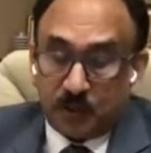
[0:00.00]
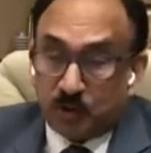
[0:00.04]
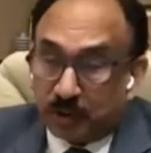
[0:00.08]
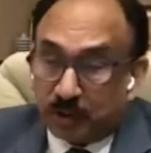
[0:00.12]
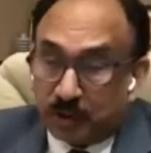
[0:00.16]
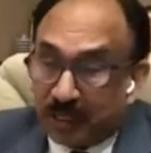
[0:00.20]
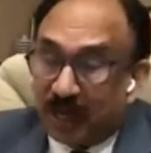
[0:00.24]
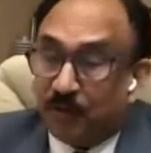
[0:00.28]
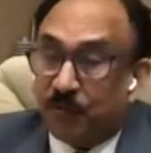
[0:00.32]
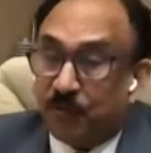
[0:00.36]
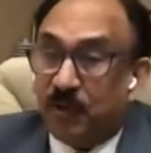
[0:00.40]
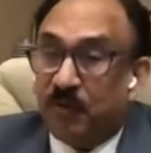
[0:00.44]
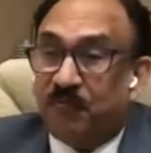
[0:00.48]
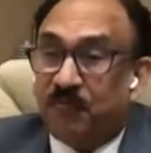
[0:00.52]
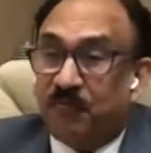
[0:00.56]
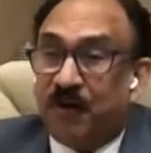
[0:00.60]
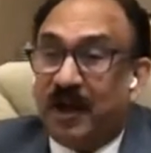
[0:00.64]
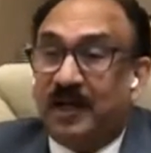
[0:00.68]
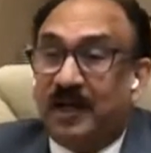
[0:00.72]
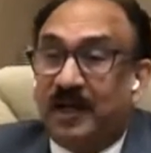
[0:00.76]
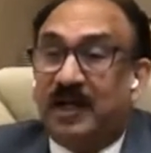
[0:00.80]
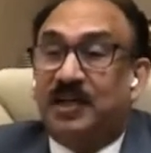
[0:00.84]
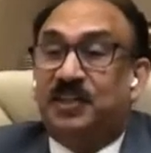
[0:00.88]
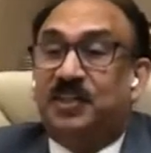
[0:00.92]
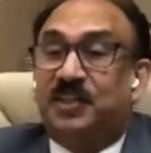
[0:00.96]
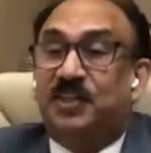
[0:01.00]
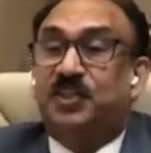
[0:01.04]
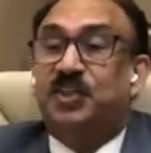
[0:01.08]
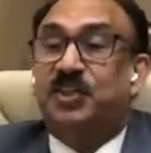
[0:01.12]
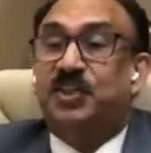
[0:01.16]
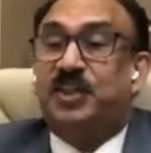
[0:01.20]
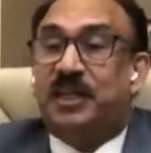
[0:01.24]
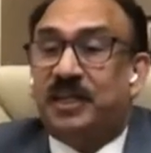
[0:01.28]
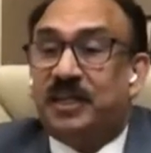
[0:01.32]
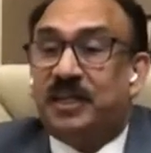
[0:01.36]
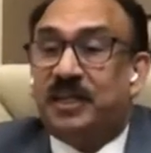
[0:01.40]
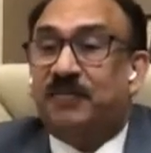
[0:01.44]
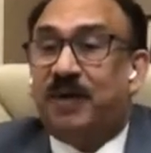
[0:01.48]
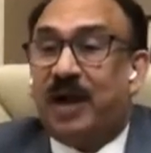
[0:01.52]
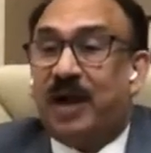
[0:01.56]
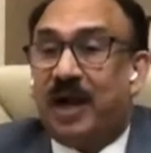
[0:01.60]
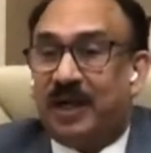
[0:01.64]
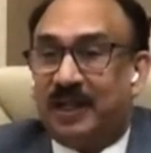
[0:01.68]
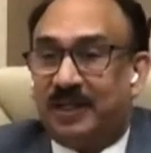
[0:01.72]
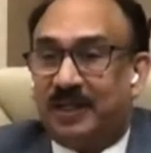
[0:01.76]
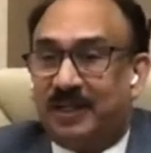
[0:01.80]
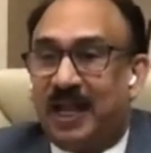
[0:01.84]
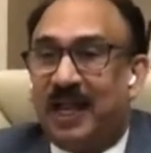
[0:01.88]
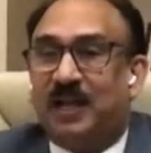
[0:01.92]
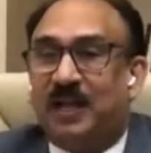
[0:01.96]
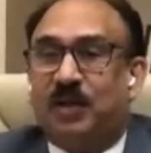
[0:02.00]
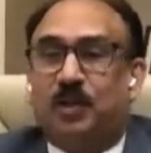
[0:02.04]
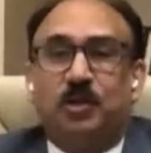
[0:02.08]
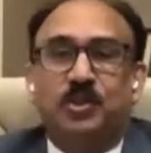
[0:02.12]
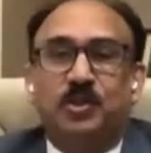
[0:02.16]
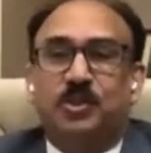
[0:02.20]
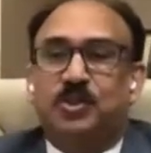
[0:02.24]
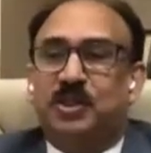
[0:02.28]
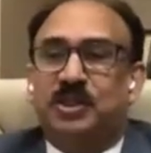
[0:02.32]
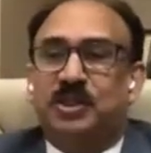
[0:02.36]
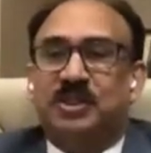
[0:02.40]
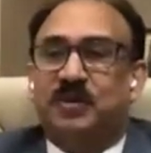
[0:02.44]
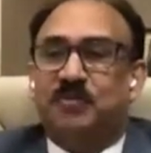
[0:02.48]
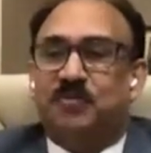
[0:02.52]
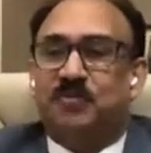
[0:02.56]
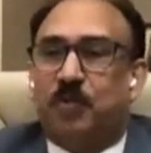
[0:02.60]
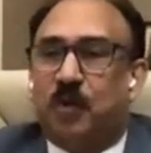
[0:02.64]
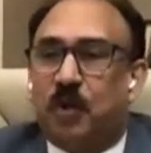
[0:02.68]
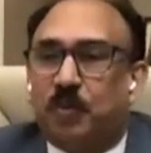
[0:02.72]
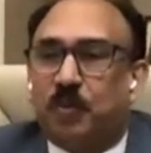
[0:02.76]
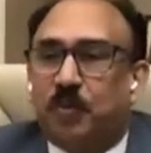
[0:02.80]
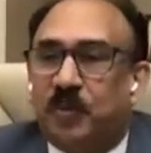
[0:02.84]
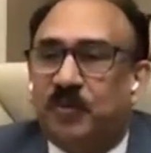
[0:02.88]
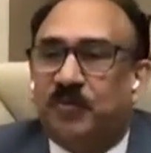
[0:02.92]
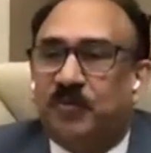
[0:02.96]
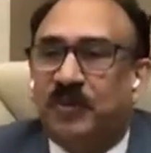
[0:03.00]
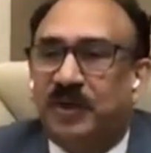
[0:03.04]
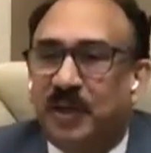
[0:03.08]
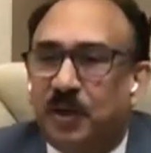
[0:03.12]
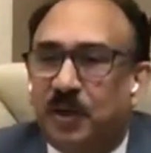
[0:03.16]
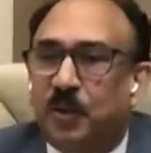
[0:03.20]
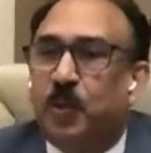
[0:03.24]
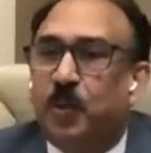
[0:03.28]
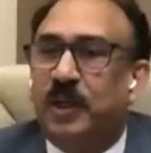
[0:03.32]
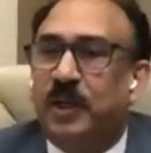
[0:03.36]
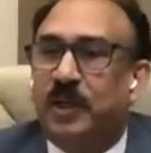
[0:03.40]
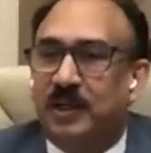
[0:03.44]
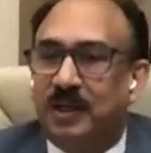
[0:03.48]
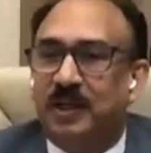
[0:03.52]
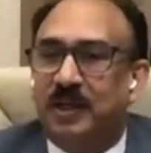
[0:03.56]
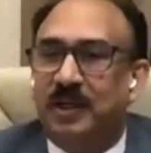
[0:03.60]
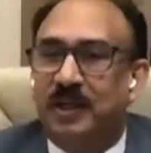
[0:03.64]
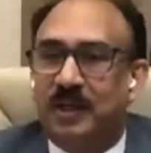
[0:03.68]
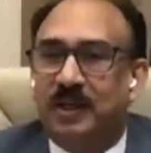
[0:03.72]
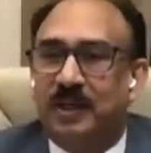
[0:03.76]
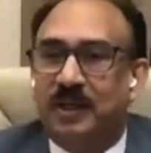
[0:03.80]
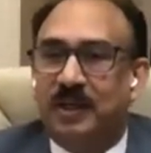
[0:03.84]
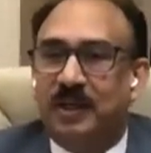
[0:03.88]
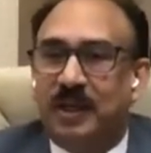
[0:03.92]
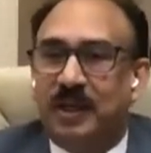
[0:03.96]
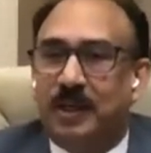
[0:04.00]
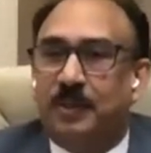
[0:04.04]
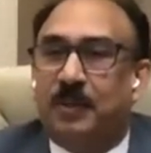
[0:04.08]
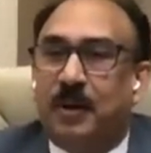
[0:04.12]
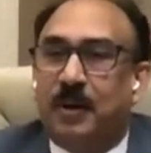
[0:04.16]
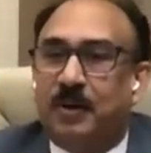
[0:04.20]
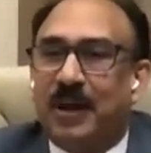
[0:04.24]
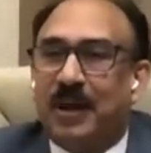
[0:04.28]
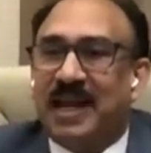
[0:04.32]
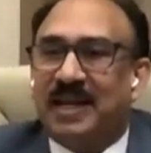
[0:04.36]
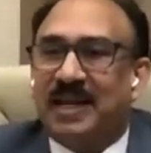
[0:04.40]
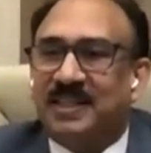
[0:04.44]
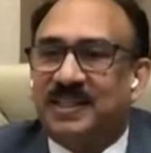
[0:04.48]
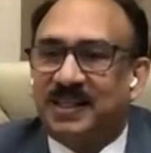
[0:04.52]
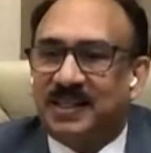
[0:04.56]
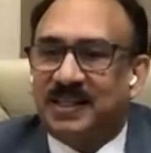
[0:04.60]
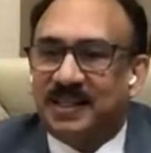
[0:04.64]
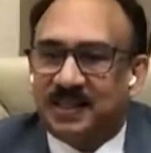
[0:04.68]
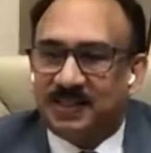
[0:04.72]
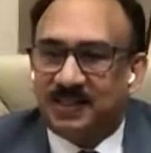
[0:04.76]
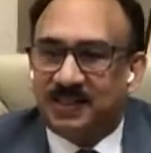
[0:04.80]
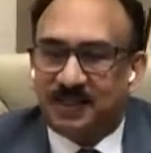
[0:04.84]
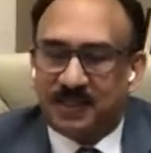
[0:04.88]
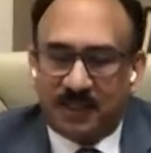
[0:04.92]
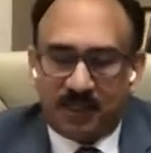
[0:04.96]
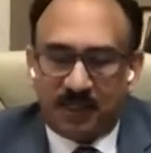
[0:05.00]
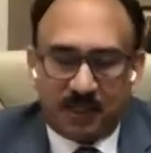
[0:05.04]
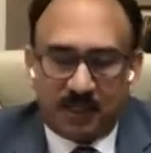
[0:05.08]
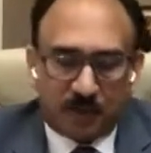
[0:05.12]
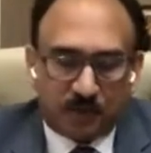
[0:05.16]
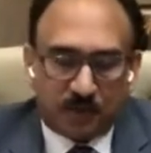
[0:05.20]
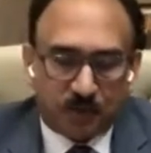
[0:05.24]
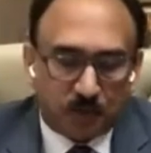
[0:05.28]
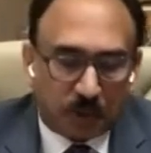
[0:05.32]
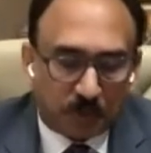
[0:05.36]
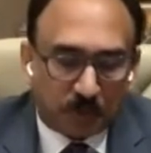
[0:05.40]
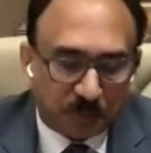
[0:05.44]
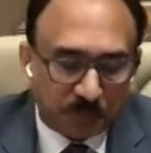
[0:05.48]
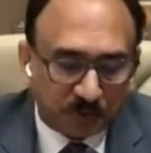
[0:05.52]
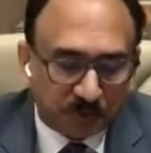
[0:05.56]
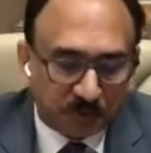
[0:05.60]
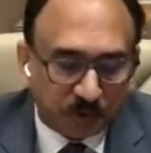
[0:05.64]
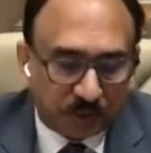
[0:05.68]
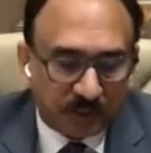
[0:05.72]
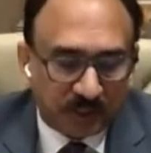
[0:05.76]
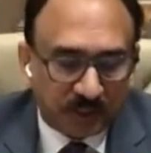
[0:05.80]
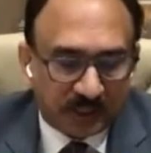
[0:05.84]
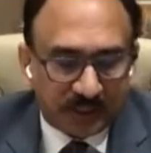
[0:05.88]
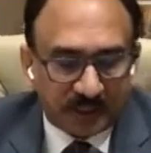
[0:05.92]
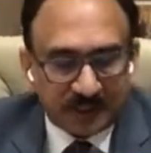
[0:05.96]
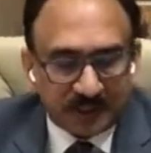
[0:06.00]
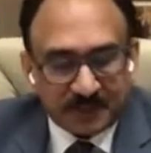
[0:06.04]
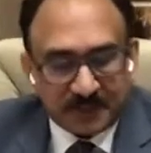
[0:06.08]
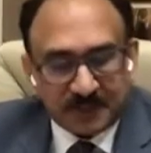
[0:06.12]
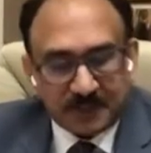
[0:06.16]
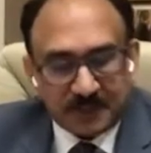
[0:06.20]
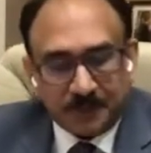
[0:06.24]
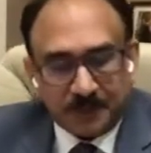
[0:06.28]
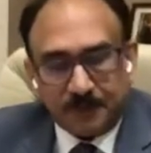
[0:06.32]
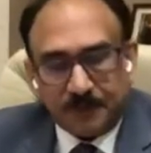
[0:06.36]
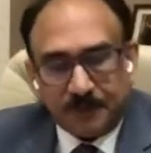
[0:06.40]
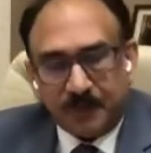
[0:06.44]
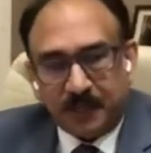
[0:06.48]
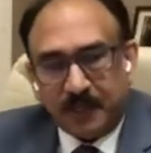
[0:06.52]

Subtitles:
Today, we find a digital divide. That also is a form of inequity about access to opportunities.